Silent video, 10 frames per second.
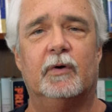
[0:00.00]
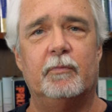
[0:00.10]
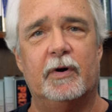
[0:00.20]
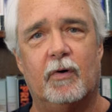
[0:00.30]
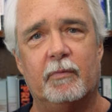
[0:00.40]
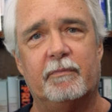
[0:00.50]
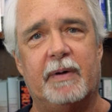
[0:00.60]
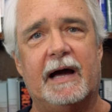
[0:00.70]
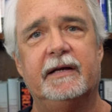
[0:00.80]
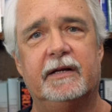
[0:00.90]
What went on with
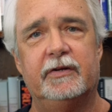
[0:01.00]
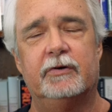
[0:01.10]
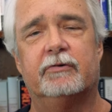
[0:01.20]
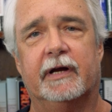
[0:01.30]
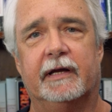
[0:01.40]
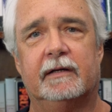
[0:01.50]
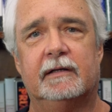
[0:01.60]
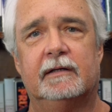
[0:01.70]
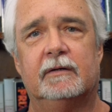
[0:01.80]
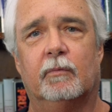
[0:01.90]
Biden in the Ukraine?
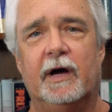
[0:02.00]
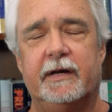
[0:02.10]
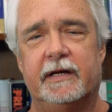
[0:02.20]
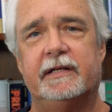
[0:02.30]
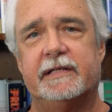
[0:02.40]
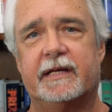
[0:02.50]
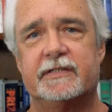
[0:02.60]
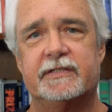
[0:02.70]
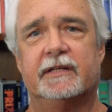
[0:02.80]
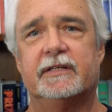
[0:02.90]
Why did he take
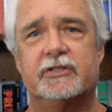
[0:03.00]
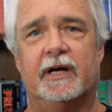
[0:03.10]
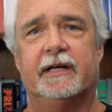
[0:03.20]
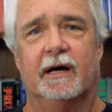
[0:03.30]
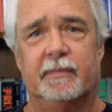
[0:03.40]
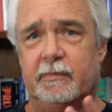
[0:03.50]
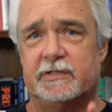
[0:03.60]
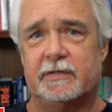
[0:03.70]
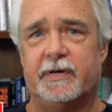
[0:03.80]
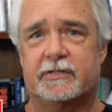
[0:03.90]
his son to China? I mean,
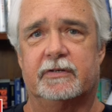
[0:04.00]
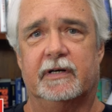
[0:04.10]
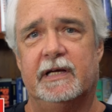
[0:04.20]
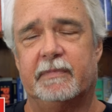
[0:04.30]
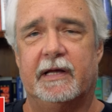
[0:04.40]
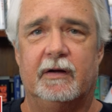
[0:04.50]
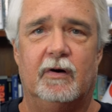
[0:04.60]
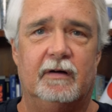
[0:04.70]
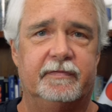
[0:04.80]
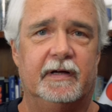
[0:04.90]
there's a picture of him getting
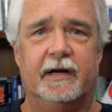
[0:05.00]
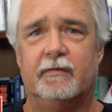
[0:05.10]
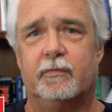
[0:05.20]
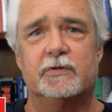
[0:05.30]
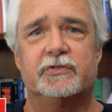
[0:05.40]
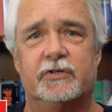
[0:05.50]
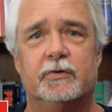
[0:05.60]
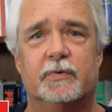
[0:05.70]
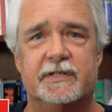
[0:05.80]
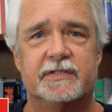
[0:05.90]
off uh, Air Force
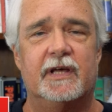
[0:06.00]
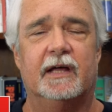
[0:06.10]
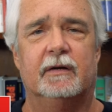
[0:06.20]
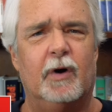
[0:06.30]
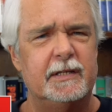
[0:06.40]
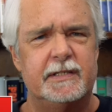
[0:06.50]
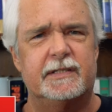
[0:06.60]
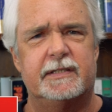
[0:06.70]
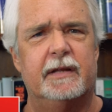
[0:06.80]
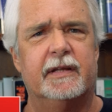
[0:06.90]
Two with his son. Why is
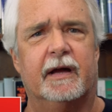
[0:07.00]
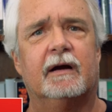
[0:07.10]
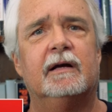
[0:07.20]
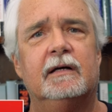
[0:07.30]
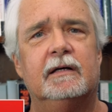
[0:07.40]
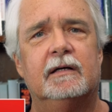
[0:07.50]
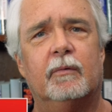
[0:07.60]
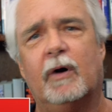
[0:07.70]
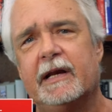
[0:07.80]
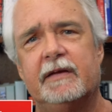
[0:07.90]
his son there?
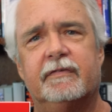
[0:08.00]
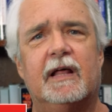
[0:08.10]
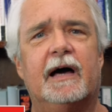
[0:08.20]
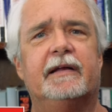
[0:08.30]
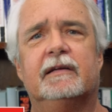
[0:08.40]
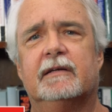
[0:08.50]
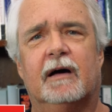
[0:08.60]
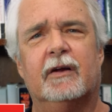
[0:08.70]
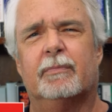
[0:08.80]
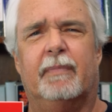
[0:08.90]
Why did he fly
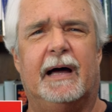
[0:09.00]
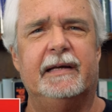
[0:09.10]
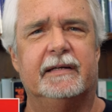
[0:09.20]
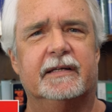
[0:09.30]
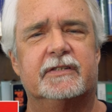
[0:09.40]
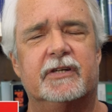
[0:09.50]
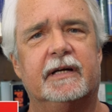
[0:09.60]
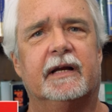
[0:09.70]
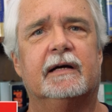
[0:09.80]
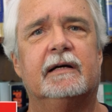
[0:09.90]
Hunter Biden to
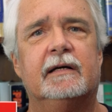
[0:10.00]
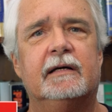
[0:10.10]
China?